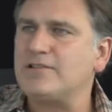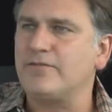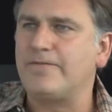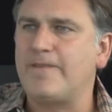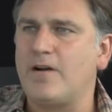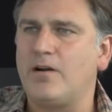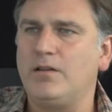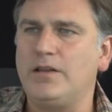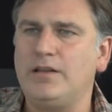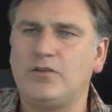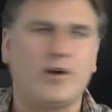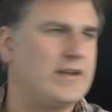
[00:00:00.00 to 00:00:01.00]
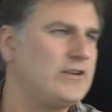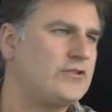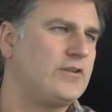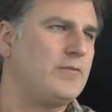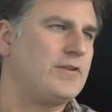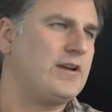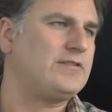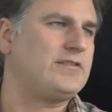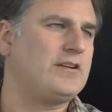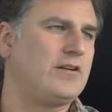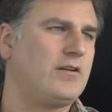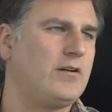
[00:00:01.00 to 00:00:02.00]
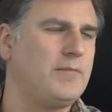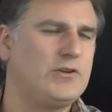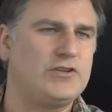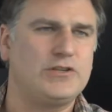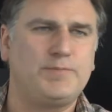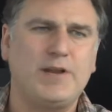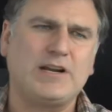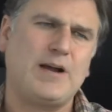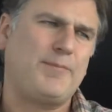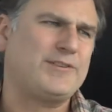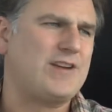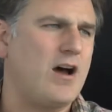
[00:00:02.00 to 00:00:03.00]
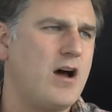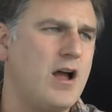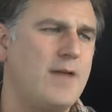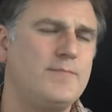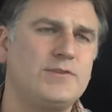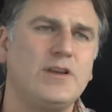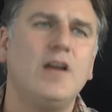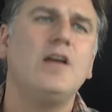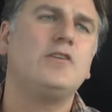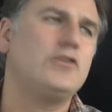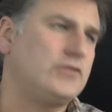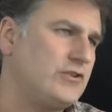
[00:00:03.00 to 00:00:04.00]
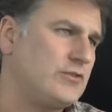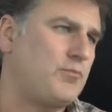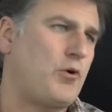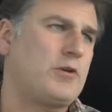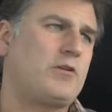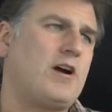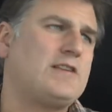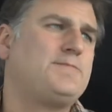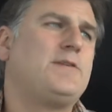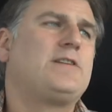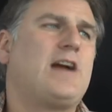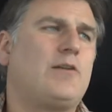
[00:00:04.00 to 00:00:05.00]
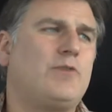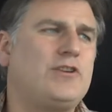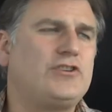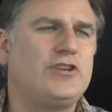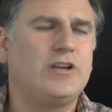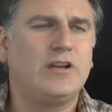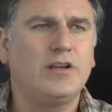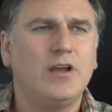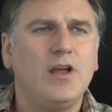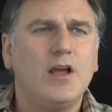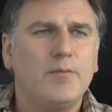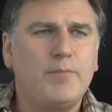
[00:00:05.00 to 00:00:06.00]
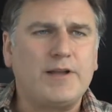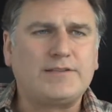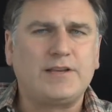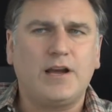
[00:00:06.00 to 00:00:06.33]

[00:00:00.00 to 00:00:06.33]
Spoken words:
a fairly long history with us here. I mean, she's been a couple times, usually supporting her husband, Guy Ritchie, but